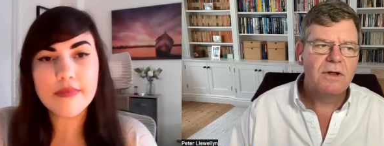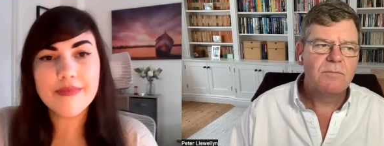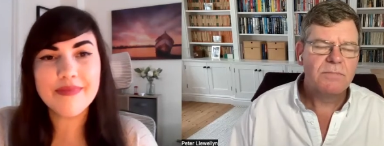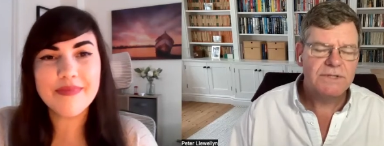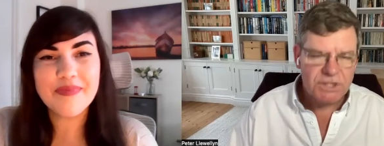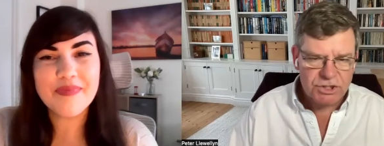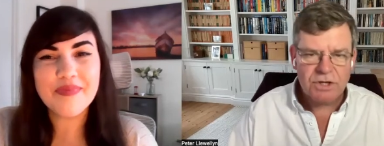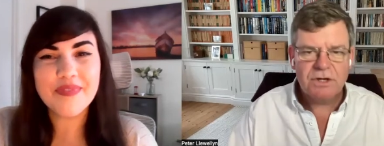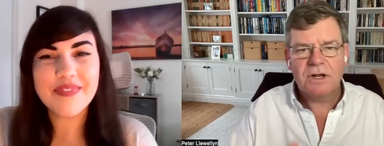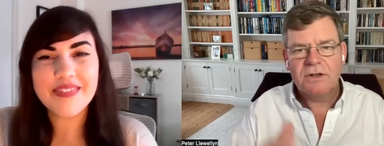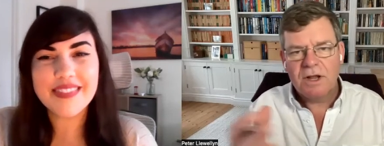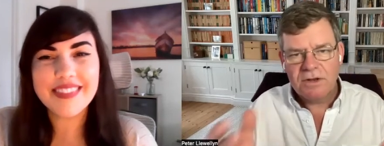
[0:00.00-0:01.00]
Speaker 1: own
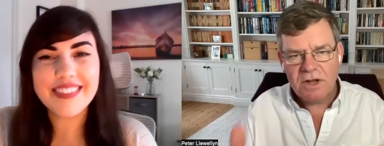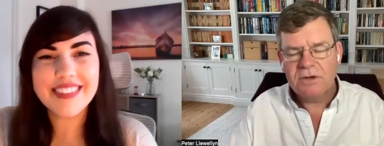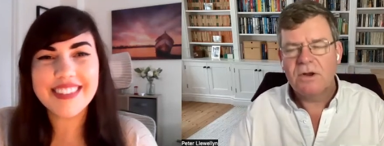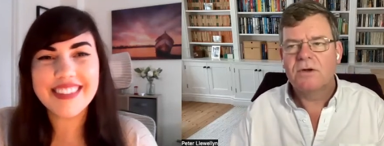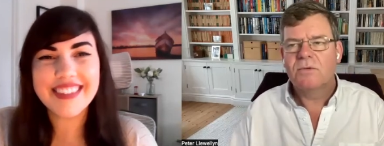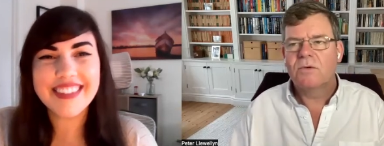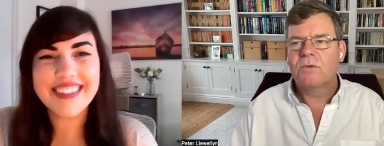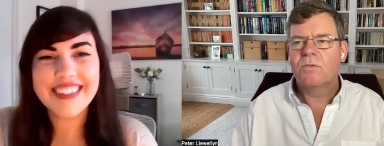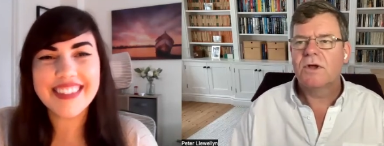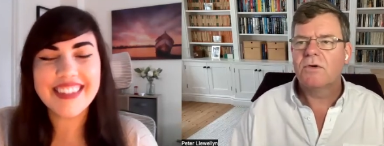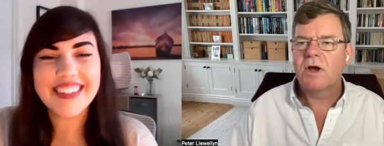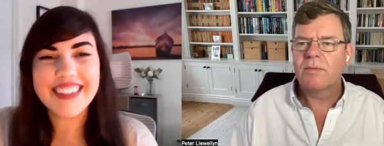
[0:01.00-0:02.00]
position and, and, and,
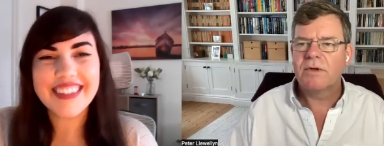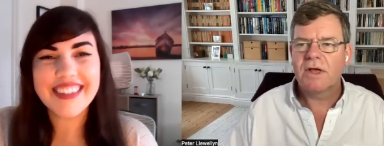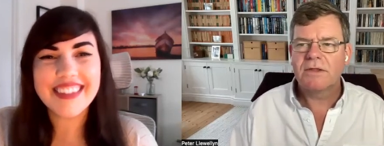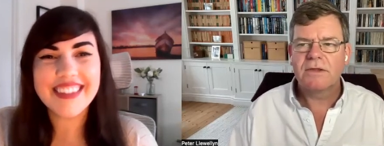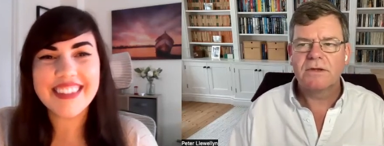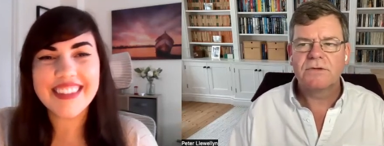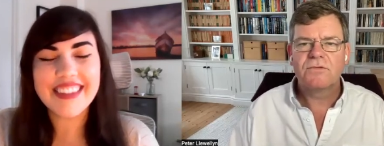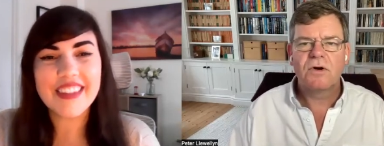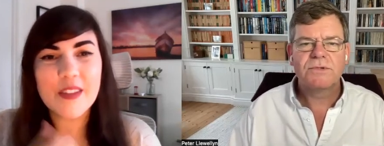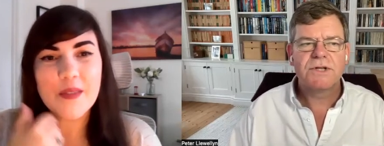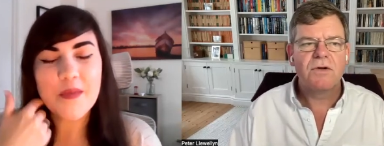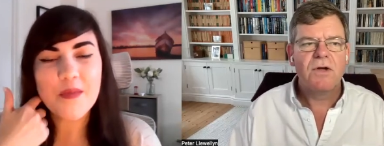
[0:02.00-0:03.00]
and where you're coming at
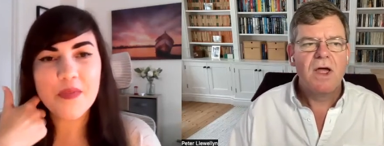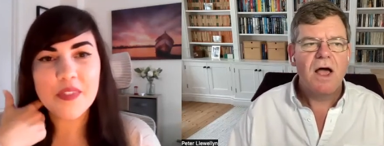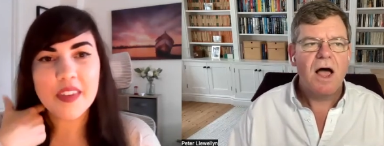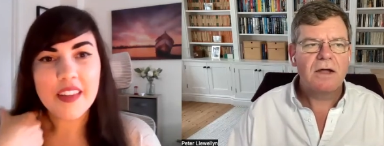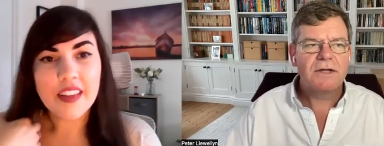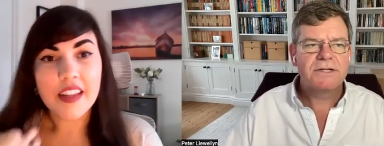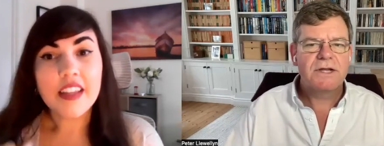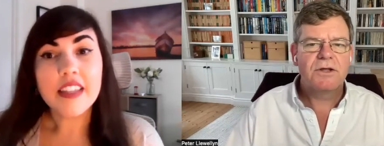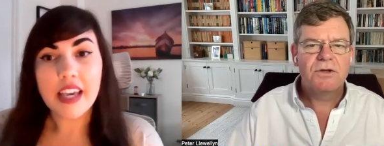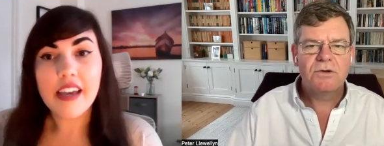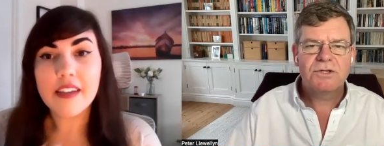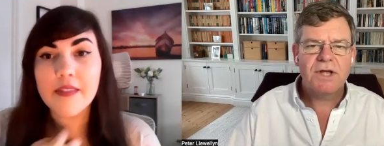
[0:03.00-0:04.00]
things from. So I'm
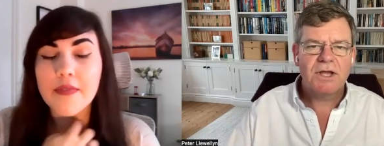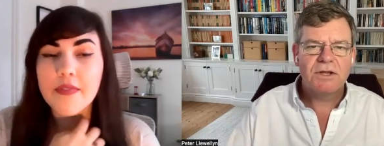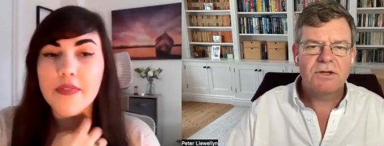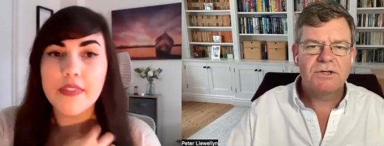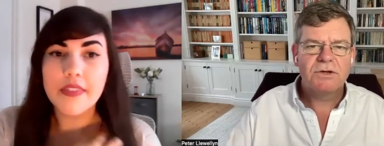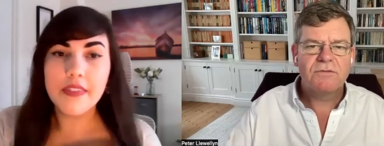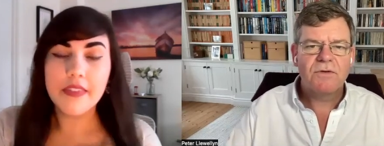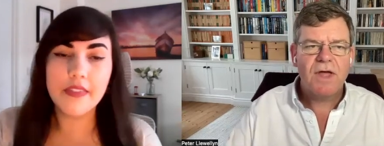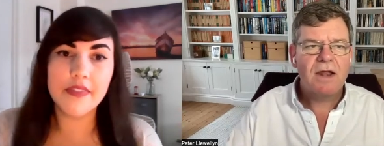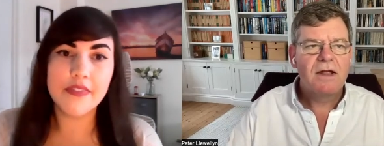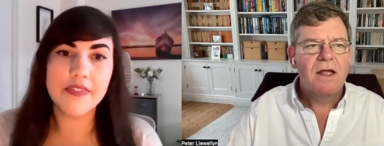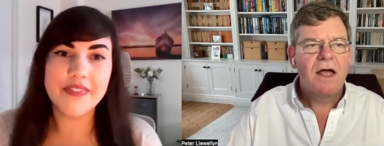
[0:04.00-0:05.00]
going to say a huge thank you to
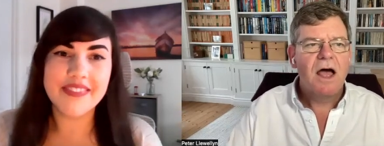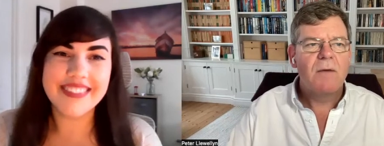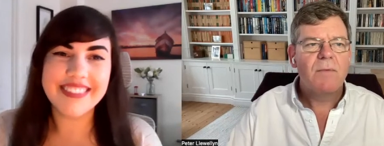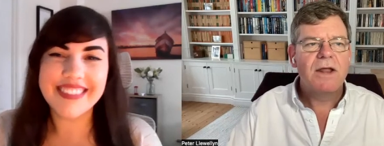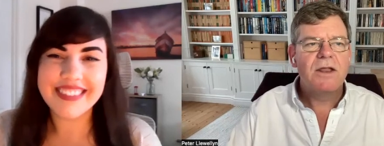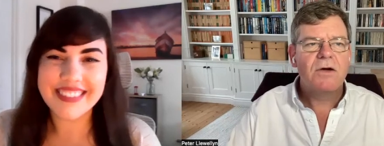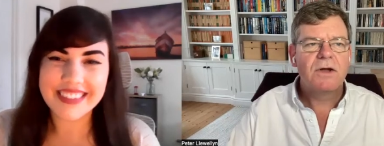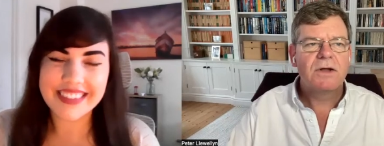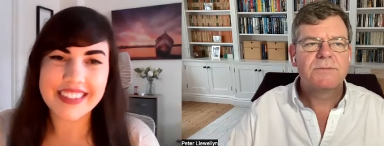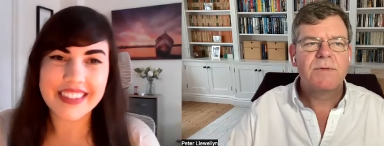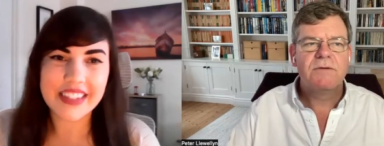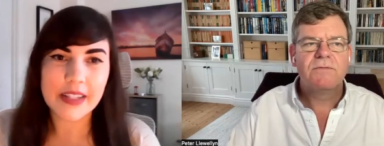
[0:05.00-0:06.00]
you for that. Um, I
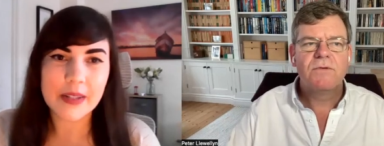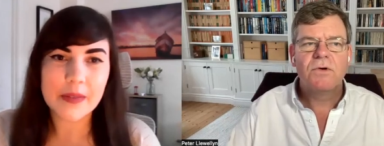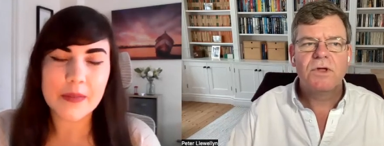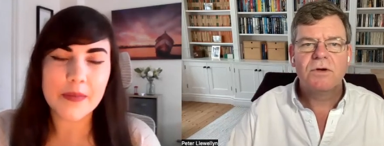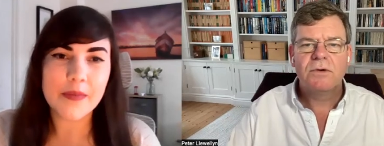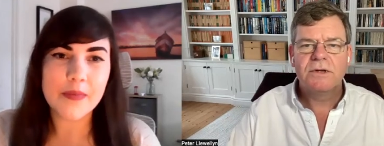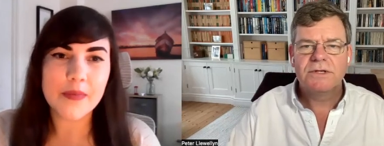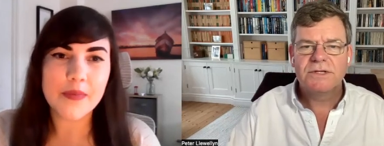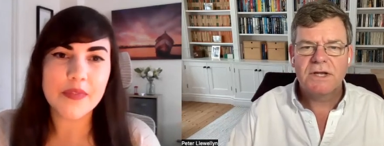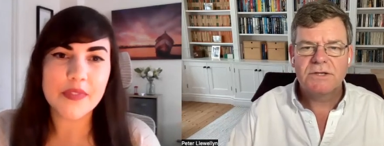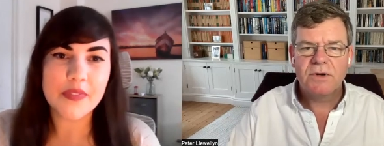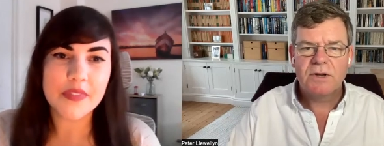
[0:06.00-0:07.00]
know I can speak for
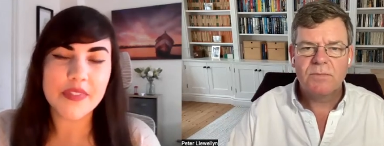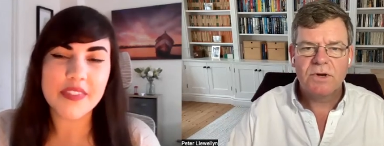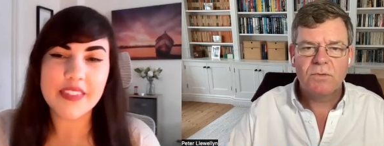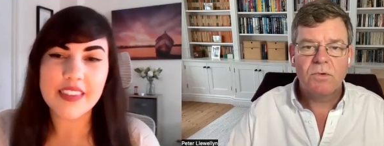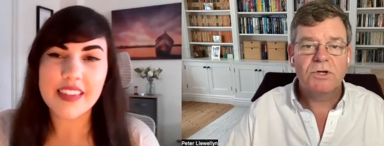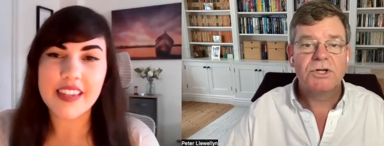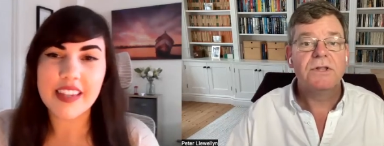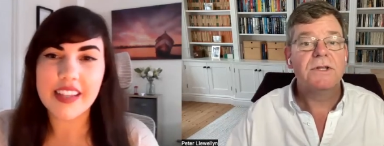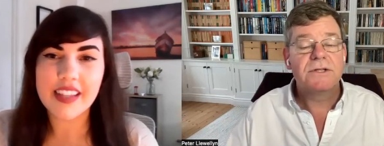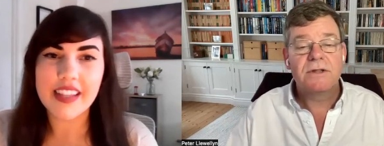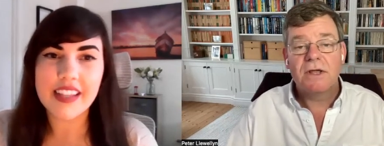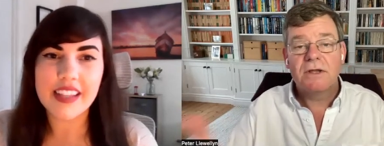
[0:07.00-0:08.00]
you and say to anybody
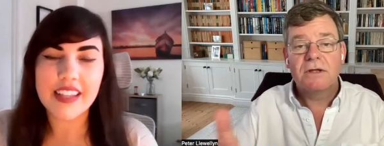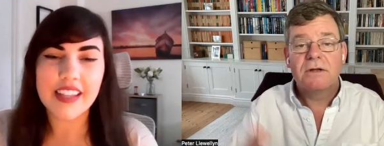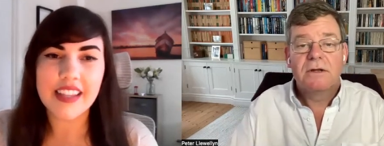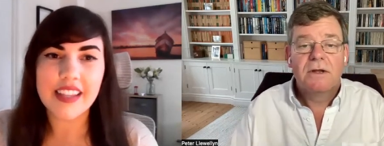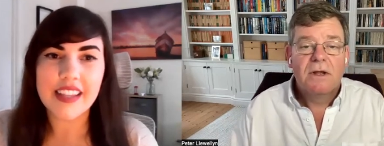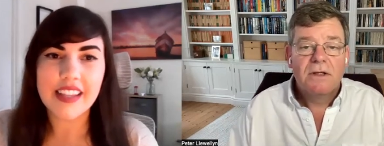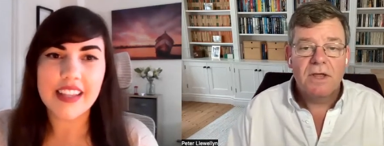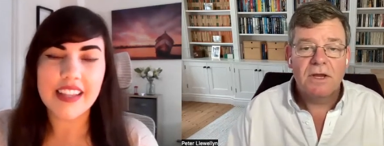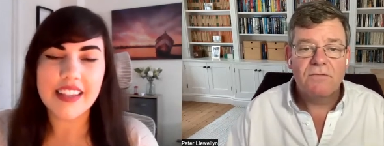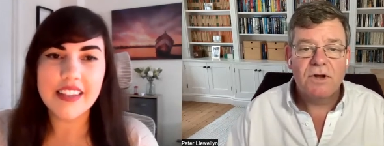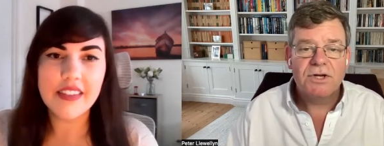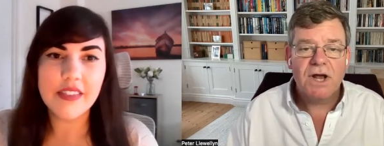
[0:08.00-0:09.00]
watching this that they can
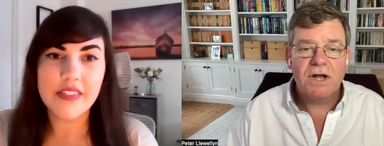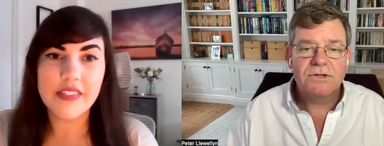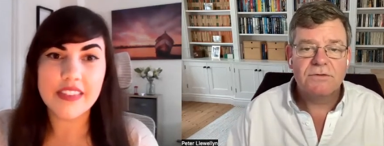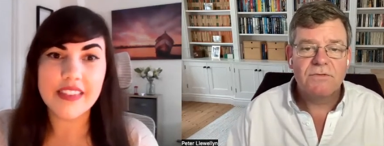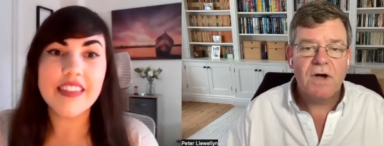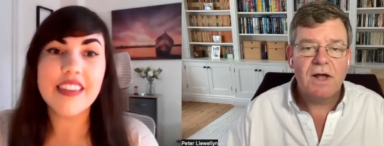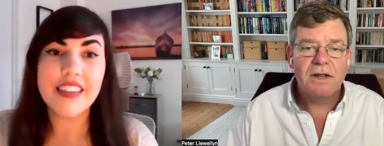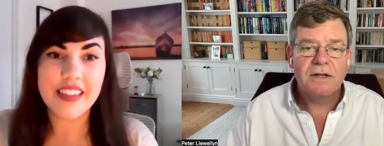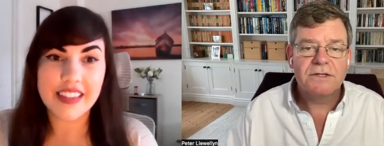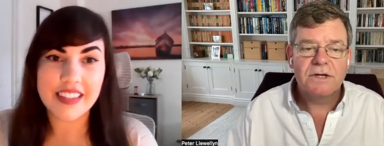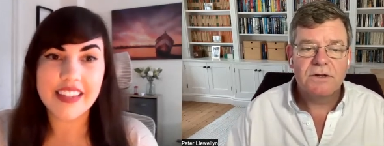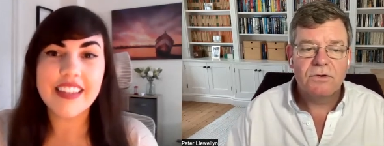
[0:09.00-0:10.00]
they can reach out to you
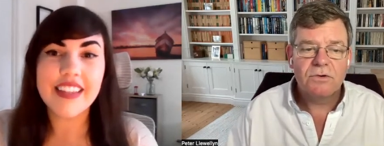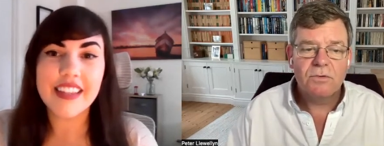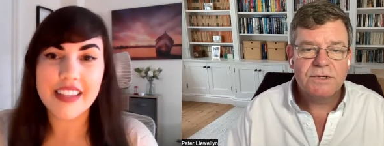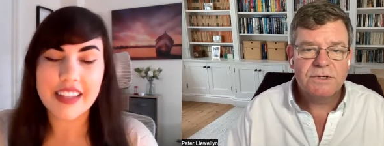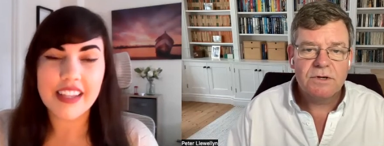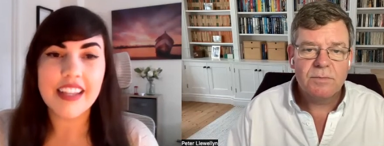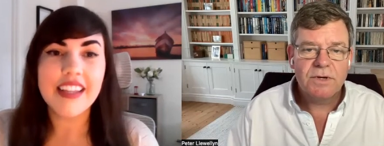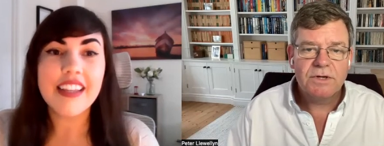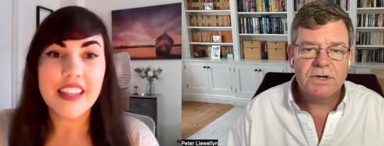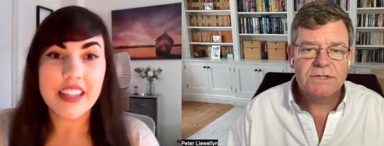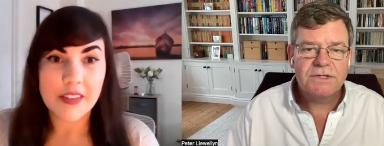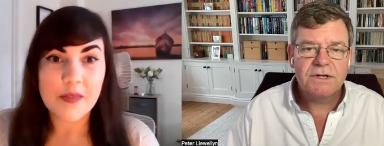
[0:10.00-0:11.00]
via LinkedIn. You're always
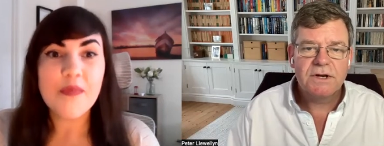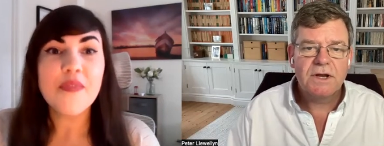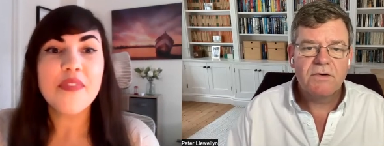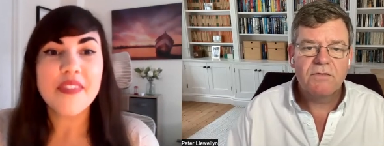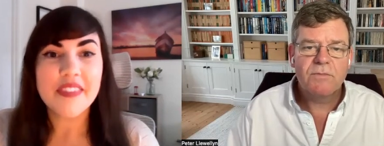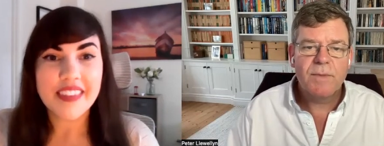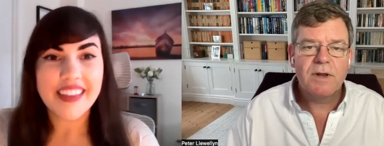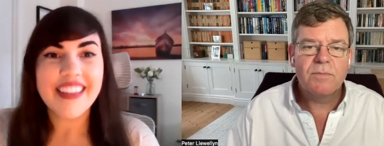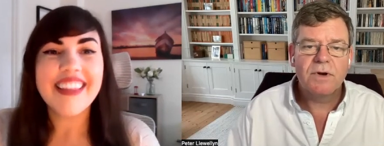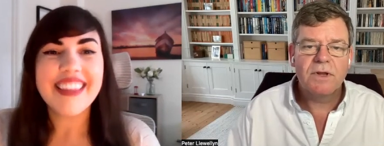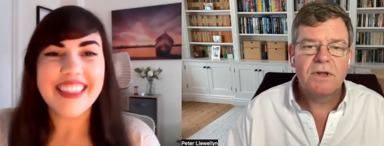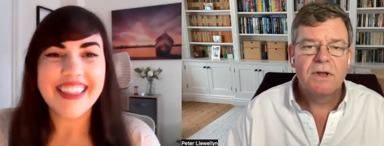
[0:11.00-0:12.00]
going to be interested in hearing
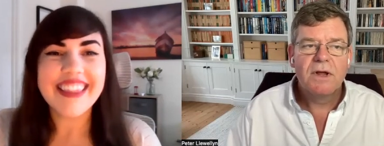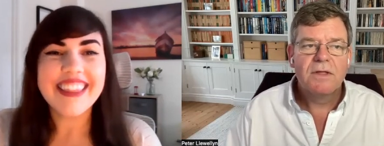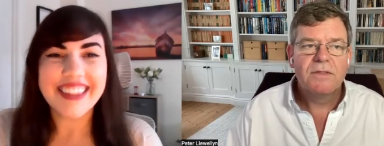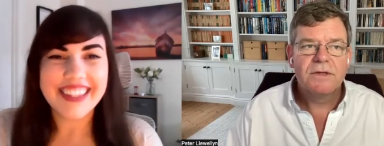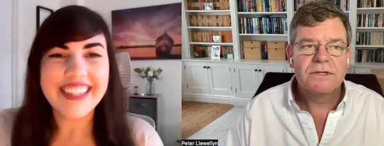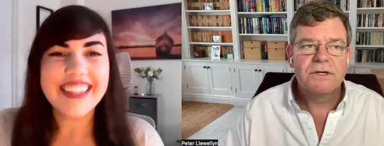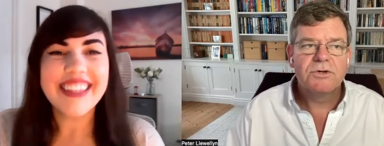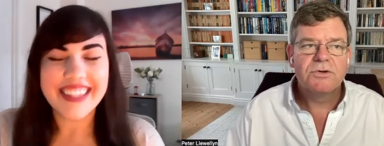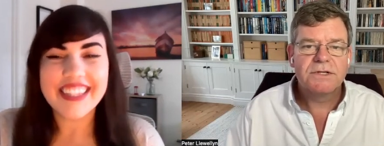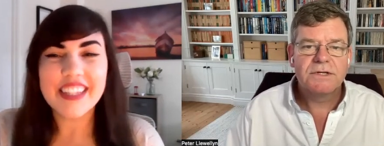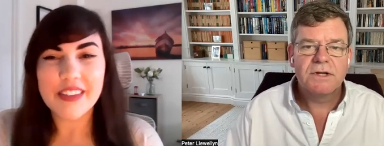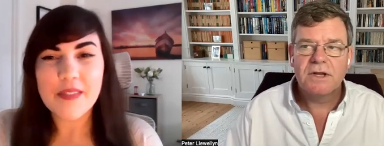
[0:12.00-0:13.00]
from anybody
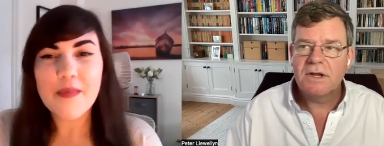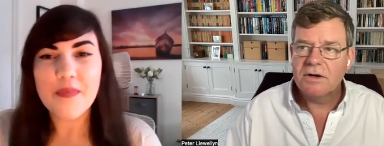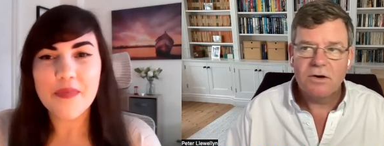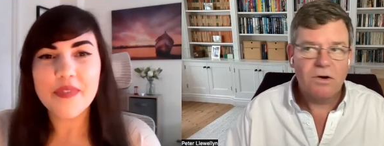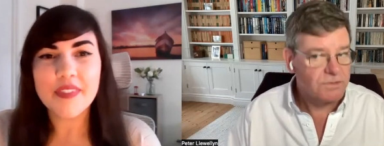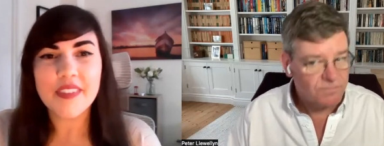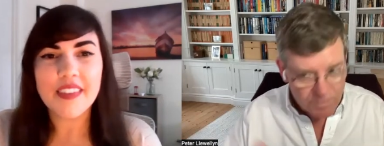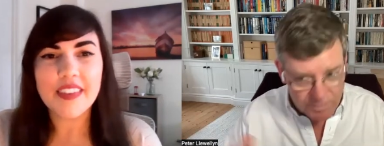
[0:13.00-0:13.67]
that's interested in